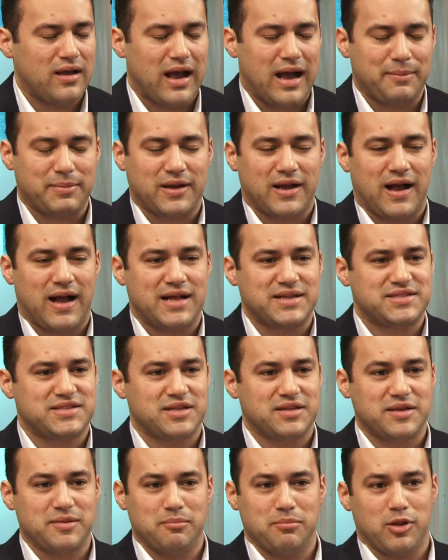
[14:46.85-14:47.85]
I'm
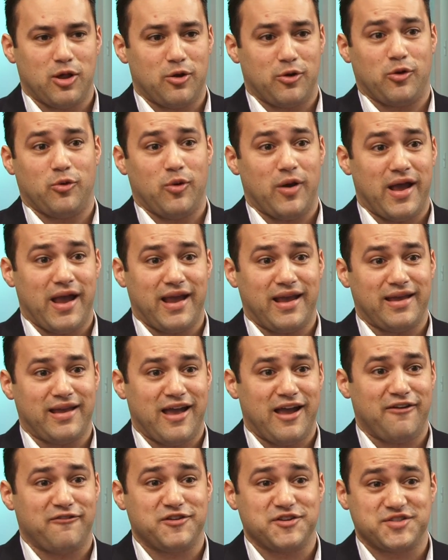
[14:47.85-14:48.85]
constantly blown away
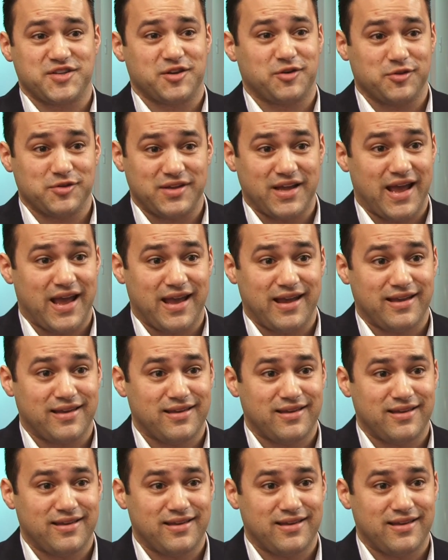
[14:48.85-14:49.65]
every single day.